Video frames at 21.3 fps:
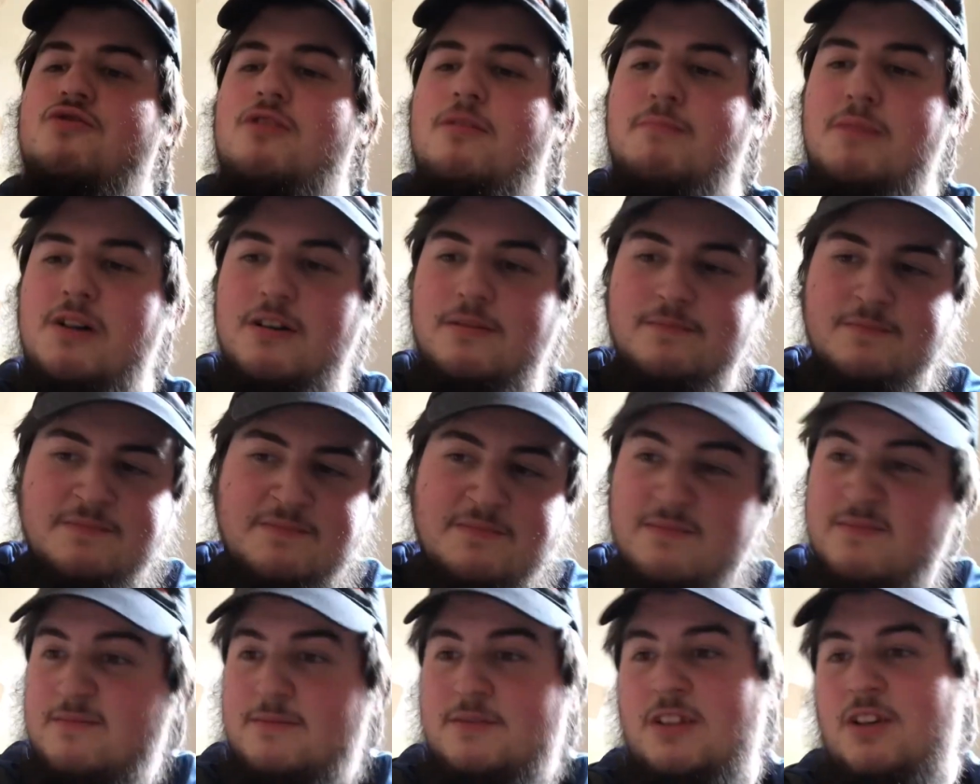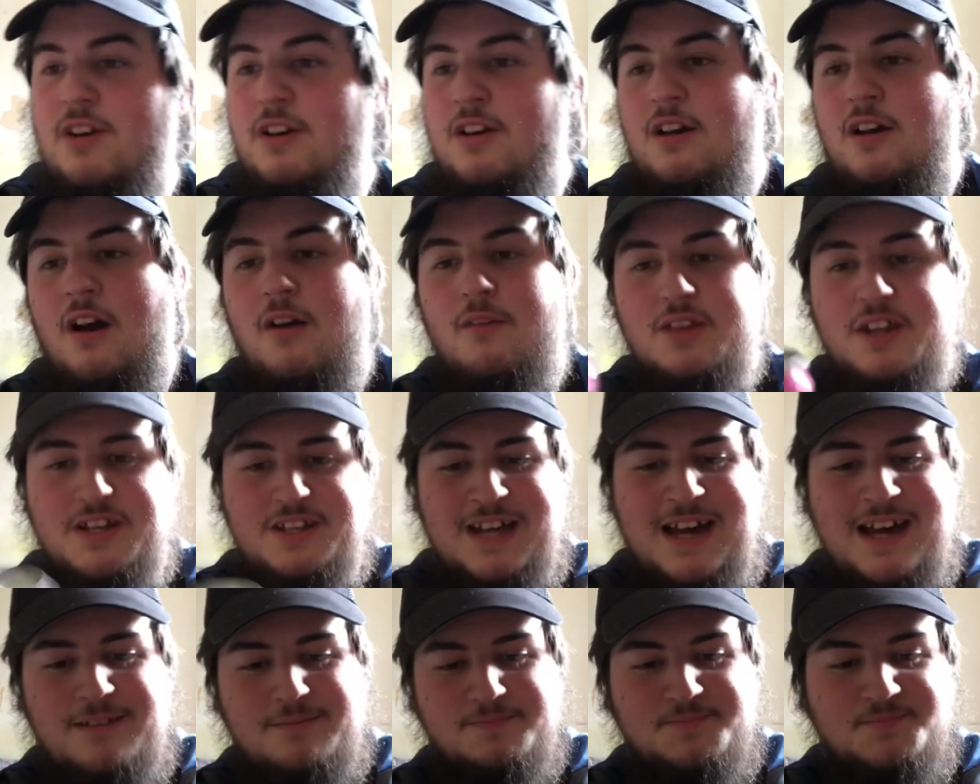but other than
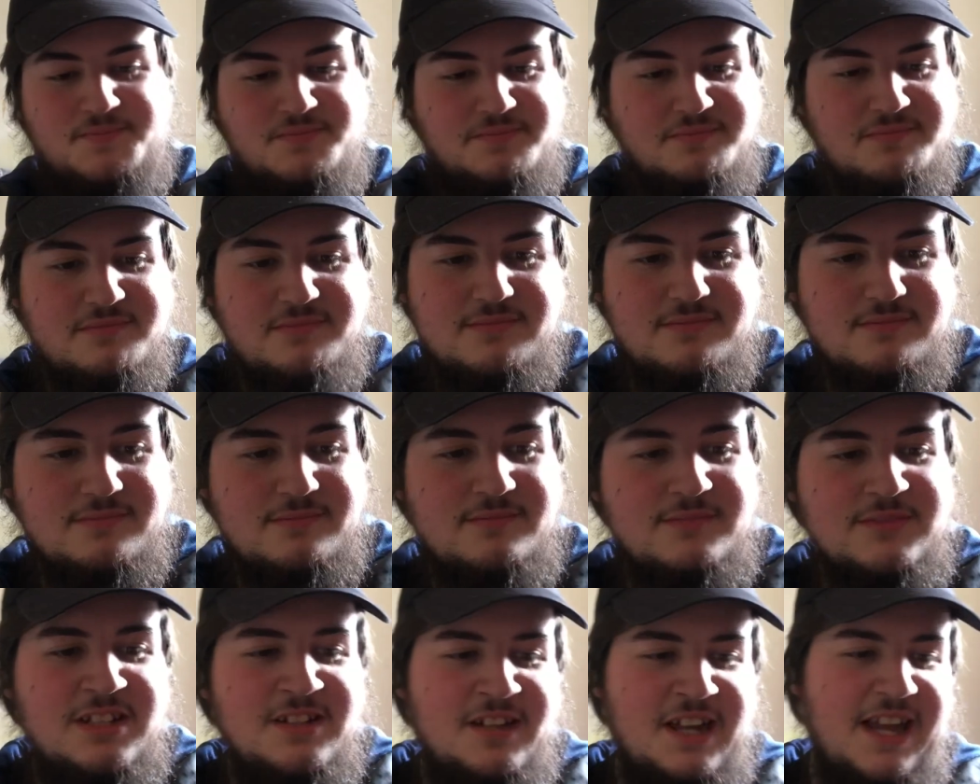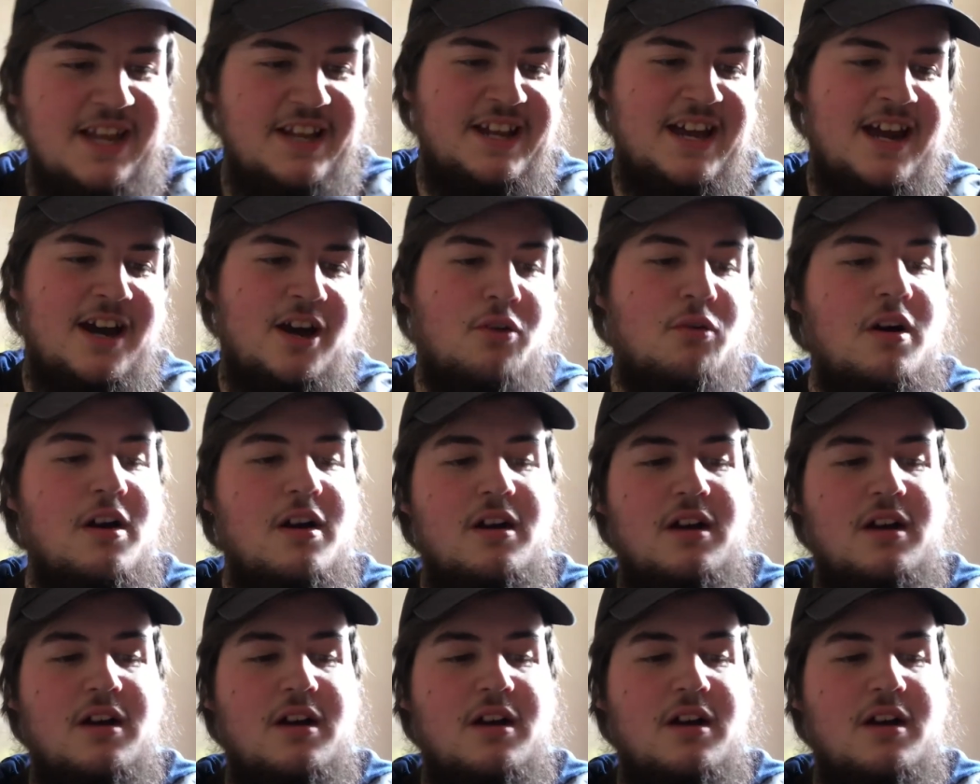that, okay, now